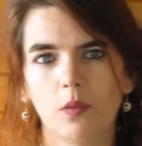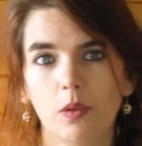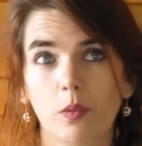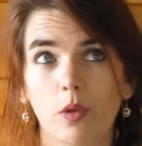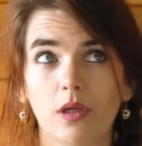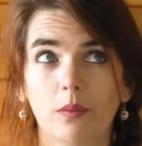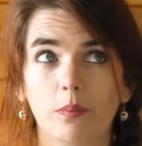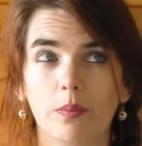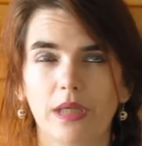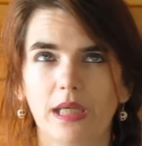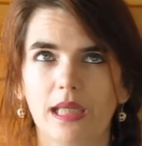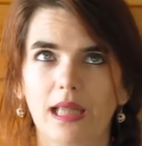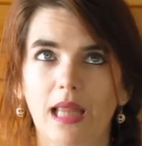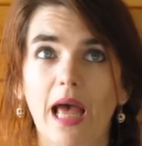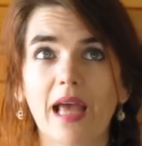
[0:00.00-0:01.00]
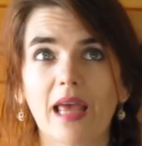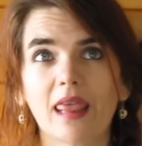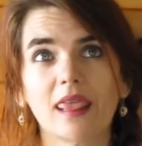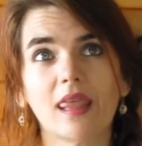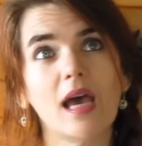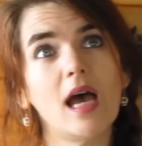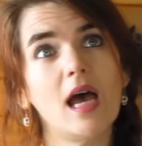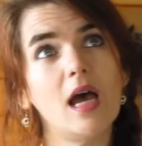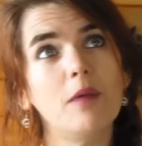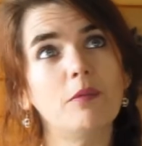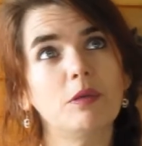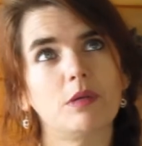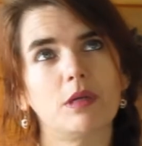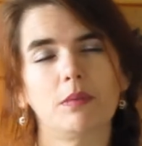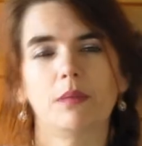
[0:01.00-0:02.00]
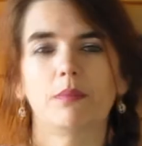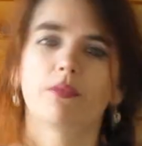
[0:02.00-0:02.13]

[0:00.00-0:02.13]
we want to be like them, we want to be